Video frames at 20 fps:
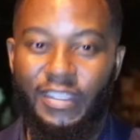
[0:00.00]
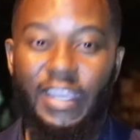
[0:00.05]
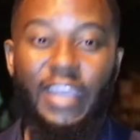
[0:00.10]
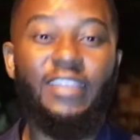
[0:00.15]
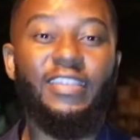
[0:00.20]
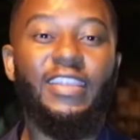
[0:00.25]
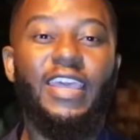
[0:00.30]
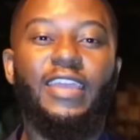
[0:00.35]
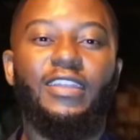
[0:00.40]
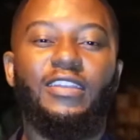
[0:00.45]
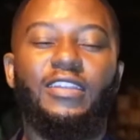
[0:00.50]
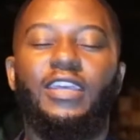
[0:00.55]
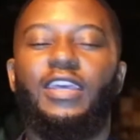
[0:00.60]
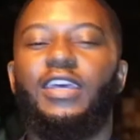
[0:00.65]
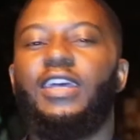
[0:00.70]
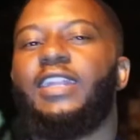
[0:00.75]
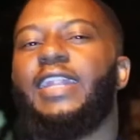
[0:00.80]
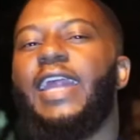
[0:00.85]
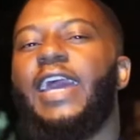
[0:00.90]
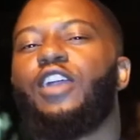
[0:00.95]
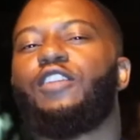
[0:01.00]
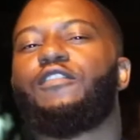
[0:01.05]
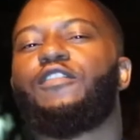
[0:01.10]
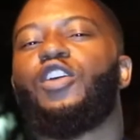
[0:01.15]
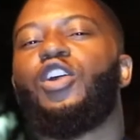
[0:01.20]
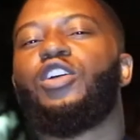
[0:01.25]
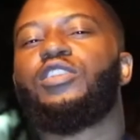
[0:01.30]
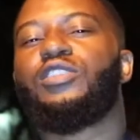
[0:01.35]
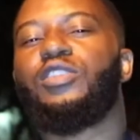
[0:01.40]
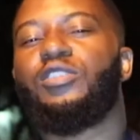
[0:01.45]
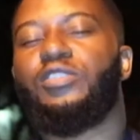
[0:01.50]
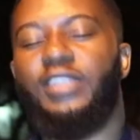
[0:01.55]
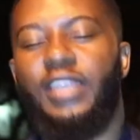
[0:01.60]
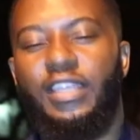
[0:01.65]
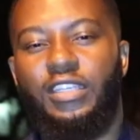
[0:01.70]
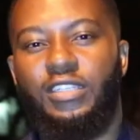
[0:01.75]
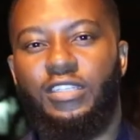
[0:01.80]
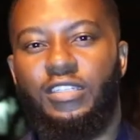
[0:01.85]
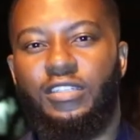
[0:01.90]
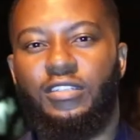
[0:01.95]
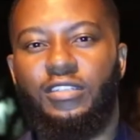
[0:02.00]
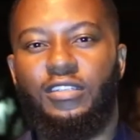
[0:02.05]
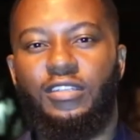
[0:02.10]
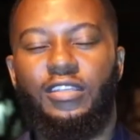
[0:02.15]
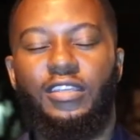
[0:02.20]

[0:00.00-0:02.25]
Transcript: And then lack of consultation.